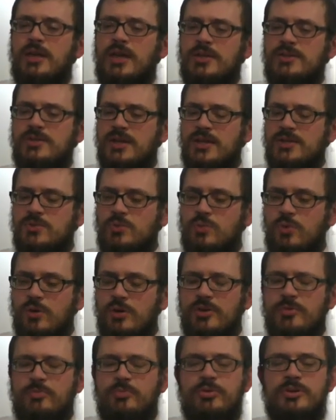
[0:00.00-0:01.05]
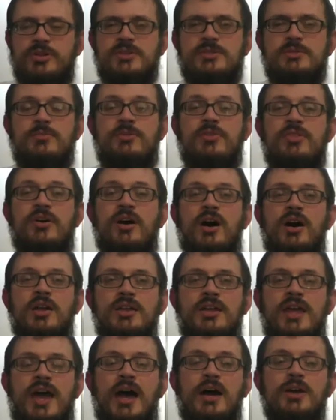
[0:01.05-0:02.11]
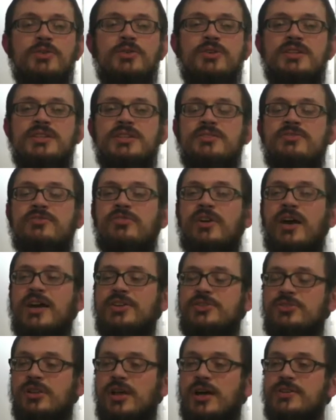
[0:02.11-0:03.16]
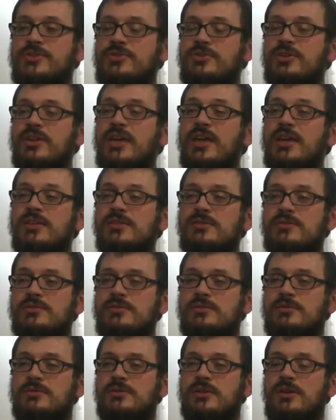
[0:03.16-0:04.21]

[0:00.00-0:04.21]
it's worth putting some thought in how you can defragilize your kids.